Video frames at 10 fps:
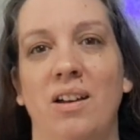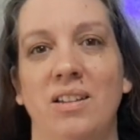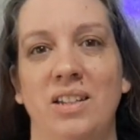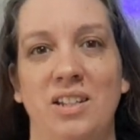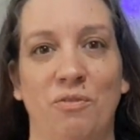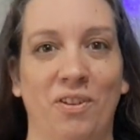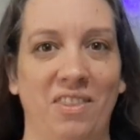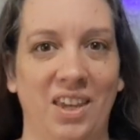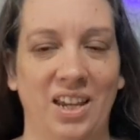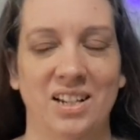different
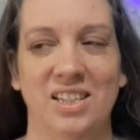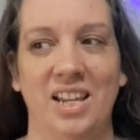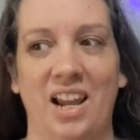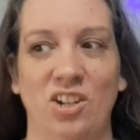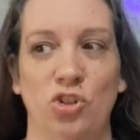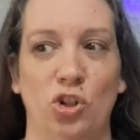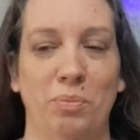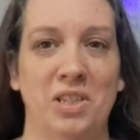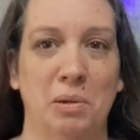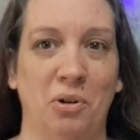things and showed me
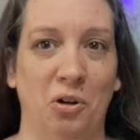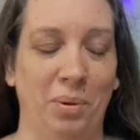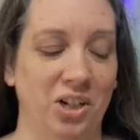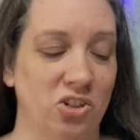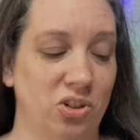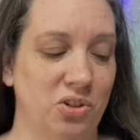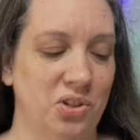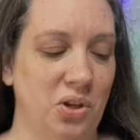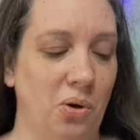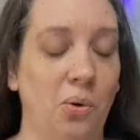some of her pictures.
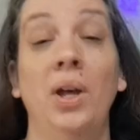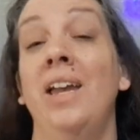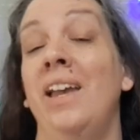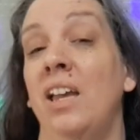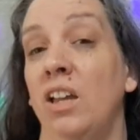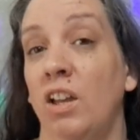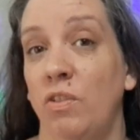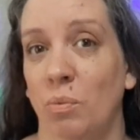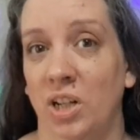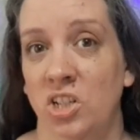So if you
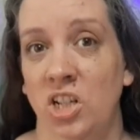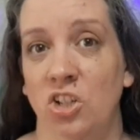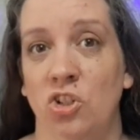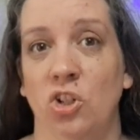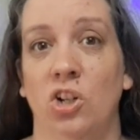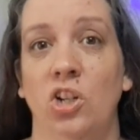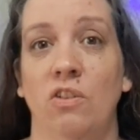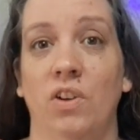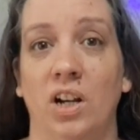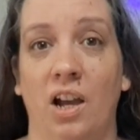want a t-shirt, you're
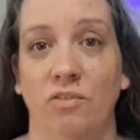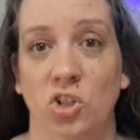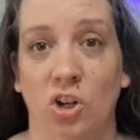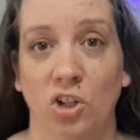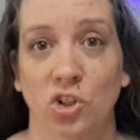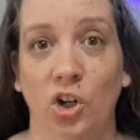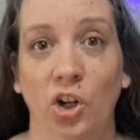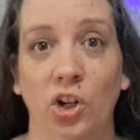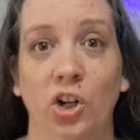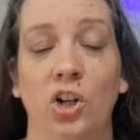going to have to talk to
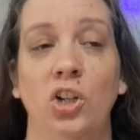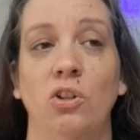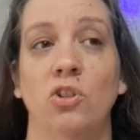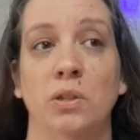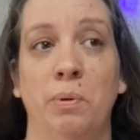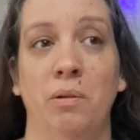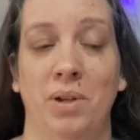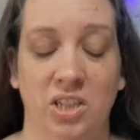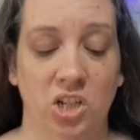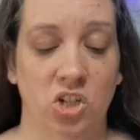her. You can just put a
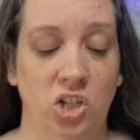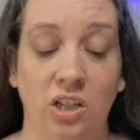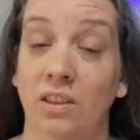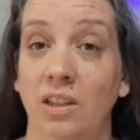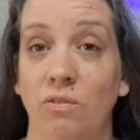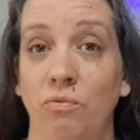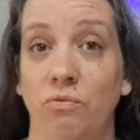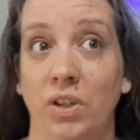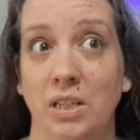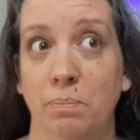message in the
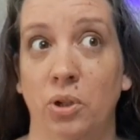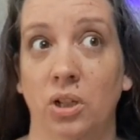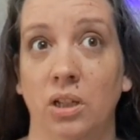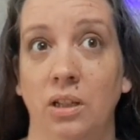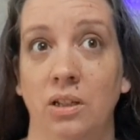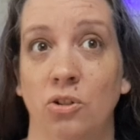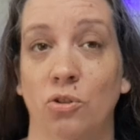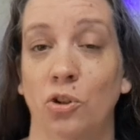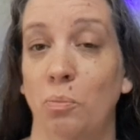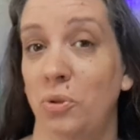Facebook
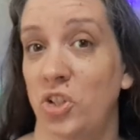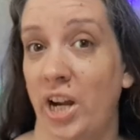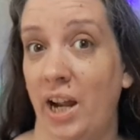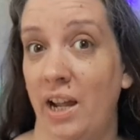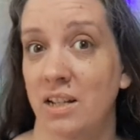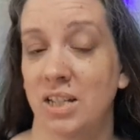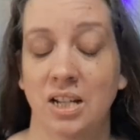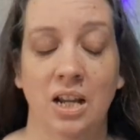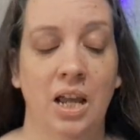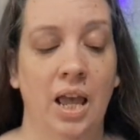group chat,
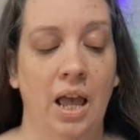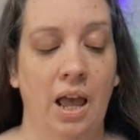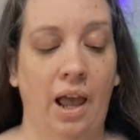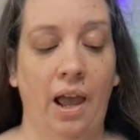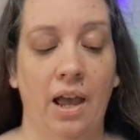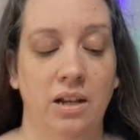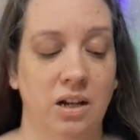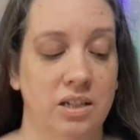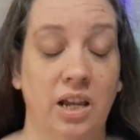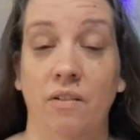and
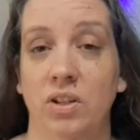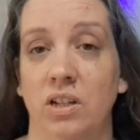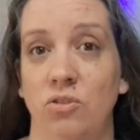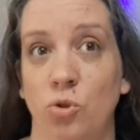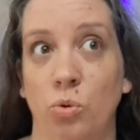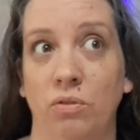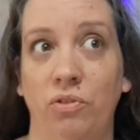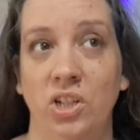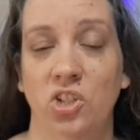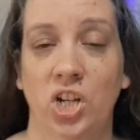because I have a Tour de
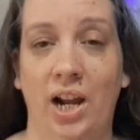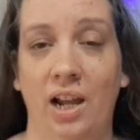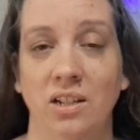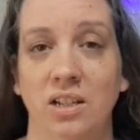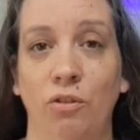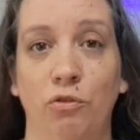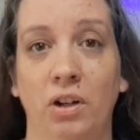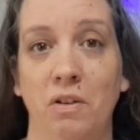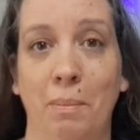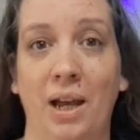Fleece chat for
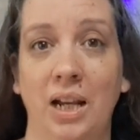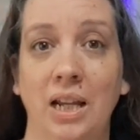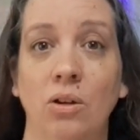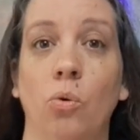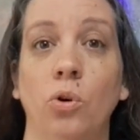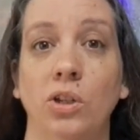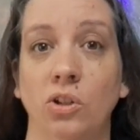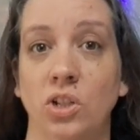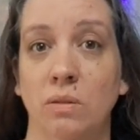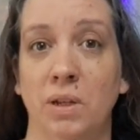everybody, or you can
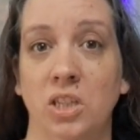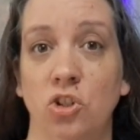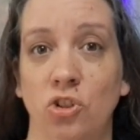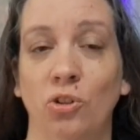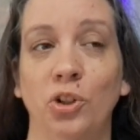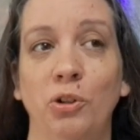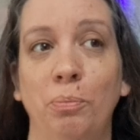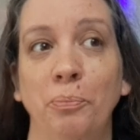just message the group